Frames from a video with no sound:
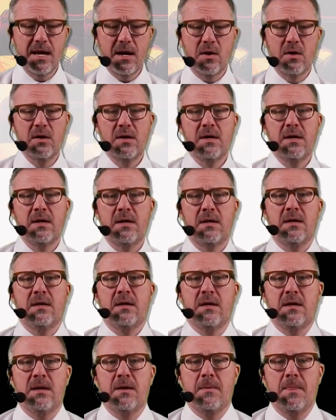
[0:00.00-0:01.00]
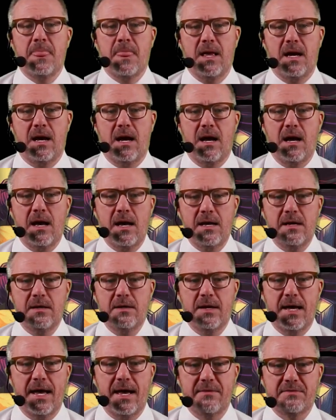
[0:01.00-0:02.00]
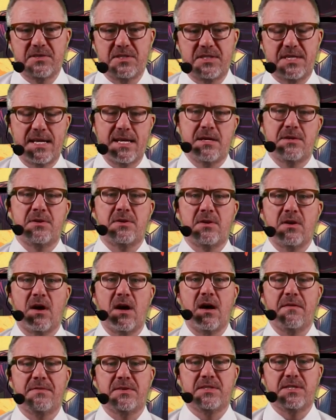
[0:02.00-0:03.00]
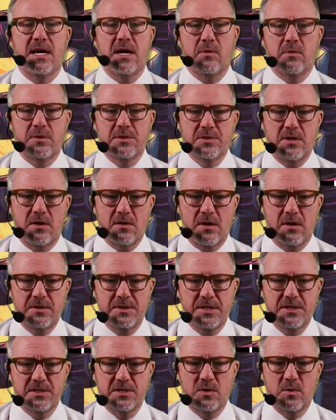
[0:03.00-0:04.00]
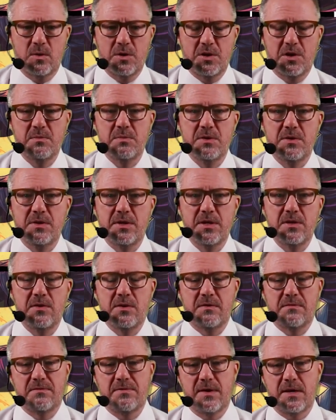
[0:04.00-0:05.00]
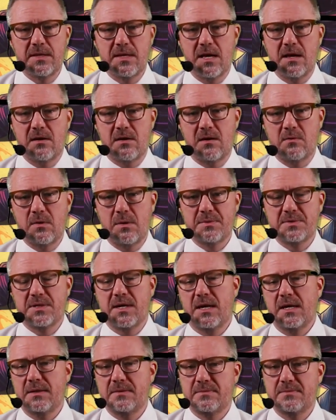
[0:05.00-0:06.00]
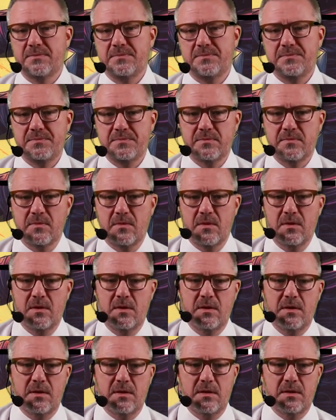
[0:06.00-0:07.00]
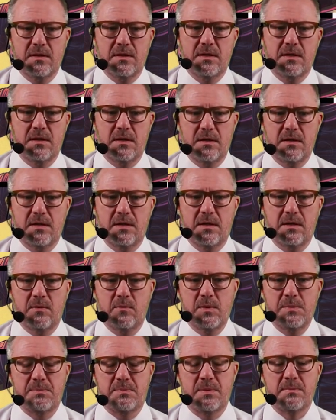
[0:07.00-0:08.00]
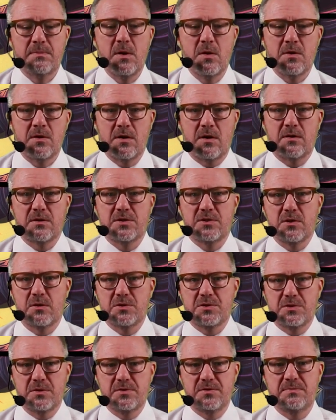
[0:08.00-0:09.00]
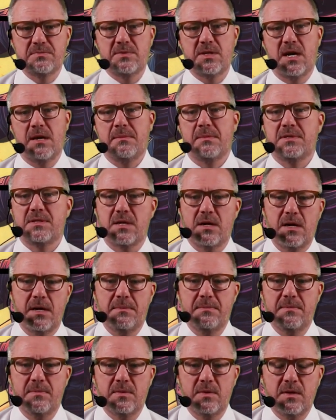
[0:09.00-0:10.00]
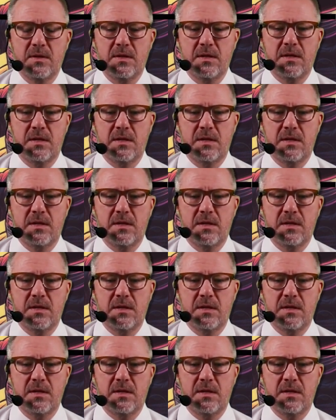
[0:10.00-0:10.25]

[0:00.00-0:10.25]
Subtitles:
Now, I have standard office hours on our Discord community. You can find that on our website. We promote it on our social from time to time.